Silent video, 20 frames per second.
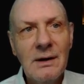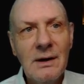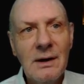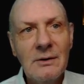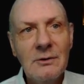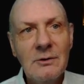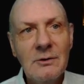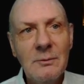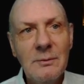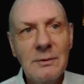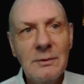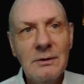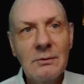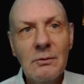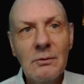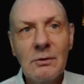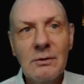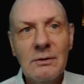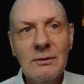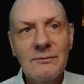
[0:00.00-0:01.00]
and the
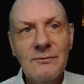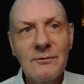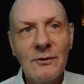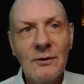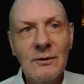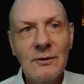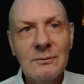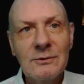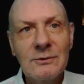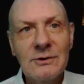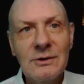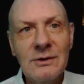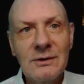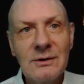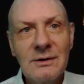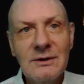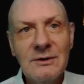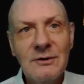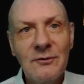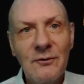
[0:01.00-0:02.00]
miracle confirms
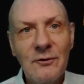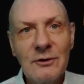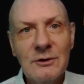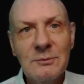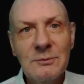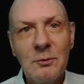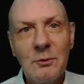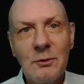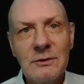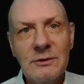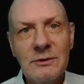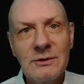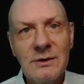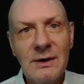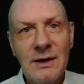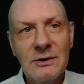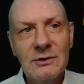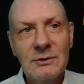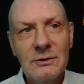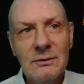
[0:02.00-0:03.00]
his firstborn
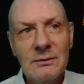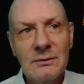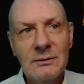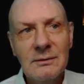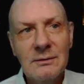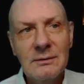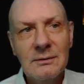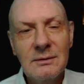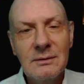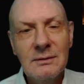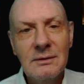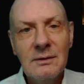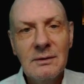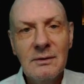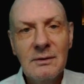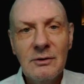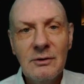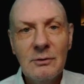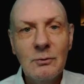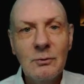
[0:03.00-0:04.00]
stature,
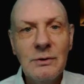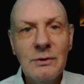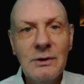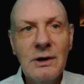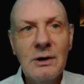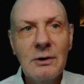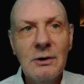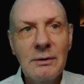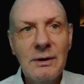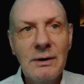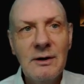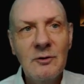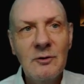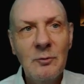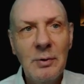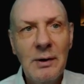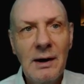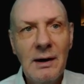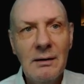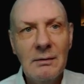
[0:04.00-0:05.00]
the
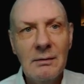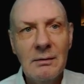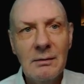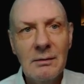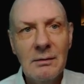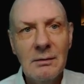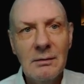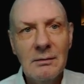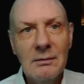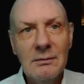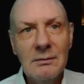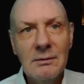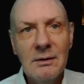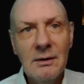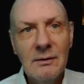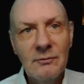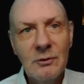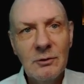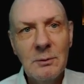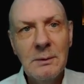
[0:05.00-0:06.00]
recreative power
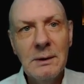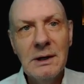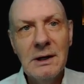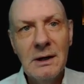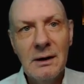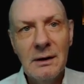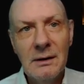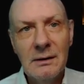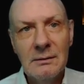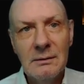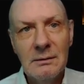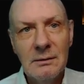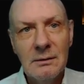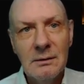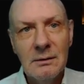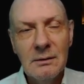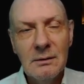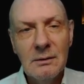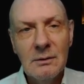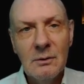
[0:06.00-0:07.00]
of the begotten,
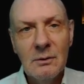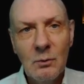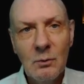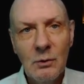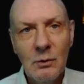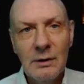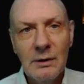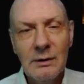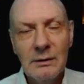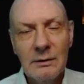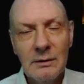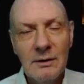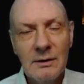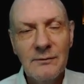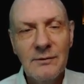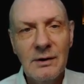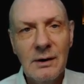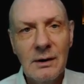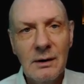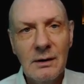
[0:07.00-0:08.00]
one of
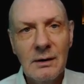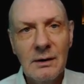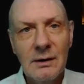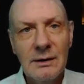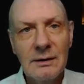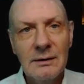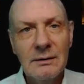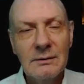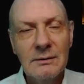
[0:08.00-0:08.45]
a kind